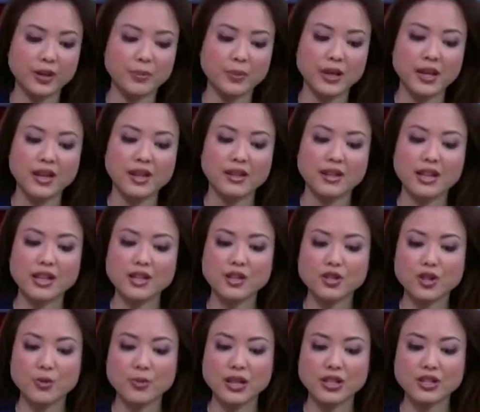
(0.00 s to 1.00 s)
Philp, thank
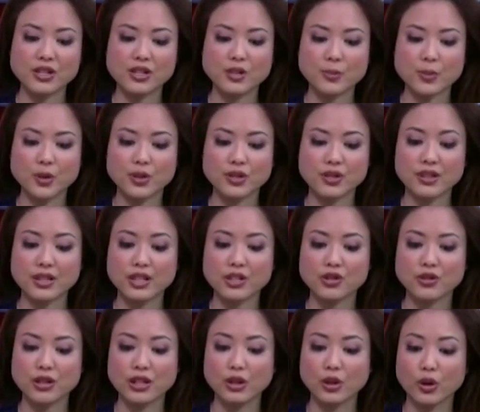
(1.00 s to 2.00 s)
you so much. He's a personal
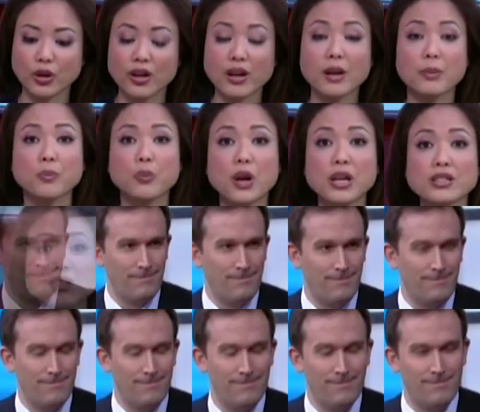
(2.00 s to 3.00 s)
injury lawyer at
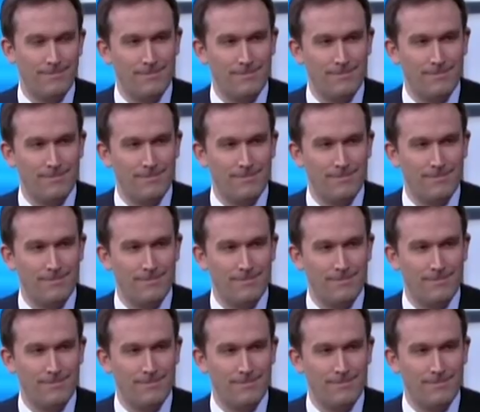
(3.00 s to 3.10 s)
Preszler Law.